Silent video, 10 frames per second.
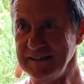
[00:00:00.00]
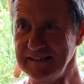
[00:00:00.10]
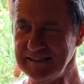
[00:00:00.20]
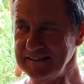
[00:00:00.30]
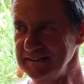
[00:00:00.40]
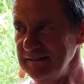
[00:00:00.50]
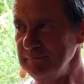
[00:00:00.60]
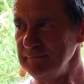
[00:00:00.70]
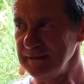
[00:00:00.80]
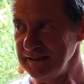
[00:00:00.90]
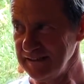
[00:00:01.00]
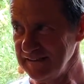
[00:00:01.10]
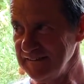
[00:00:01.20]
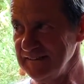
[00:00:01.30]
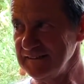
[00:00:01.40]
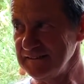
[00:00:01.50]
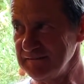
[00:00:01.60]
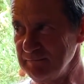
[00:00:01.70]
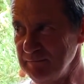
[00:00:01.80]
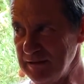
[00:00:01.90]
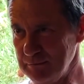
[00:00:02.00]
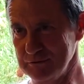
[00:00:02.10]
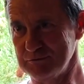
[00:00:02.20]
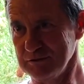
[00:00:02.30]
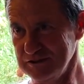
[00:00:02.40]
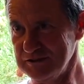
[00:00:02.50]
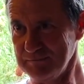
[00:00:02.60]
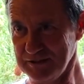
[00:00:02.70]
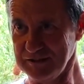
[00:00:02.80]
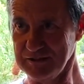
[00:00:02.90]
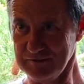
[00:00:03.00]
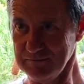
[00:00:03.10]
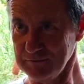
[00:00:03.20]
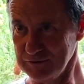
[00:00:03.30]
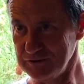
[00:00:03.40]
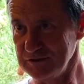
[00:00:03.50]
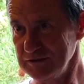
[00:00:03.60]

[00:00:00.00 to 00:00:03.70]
at, and that was really something that was